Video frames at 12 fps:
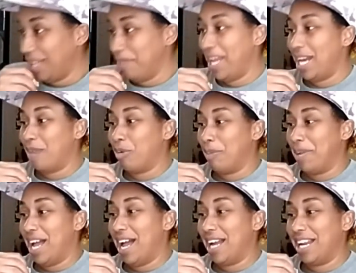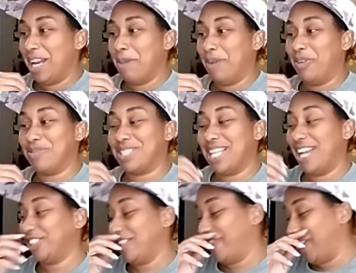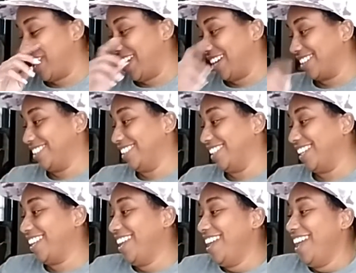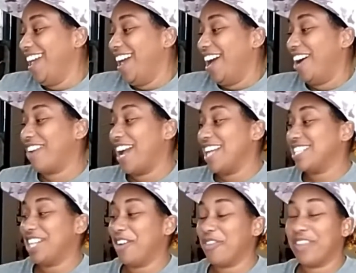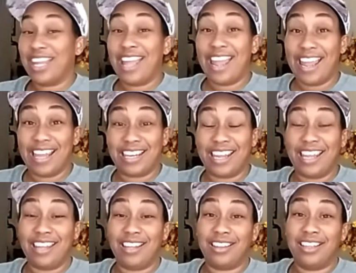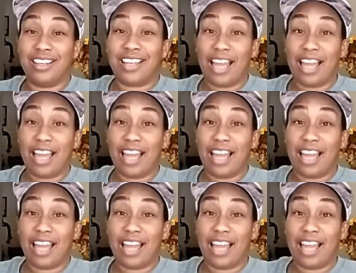man, I would be hiding in my room, Sandra, if only I could. Okay, so the candy, the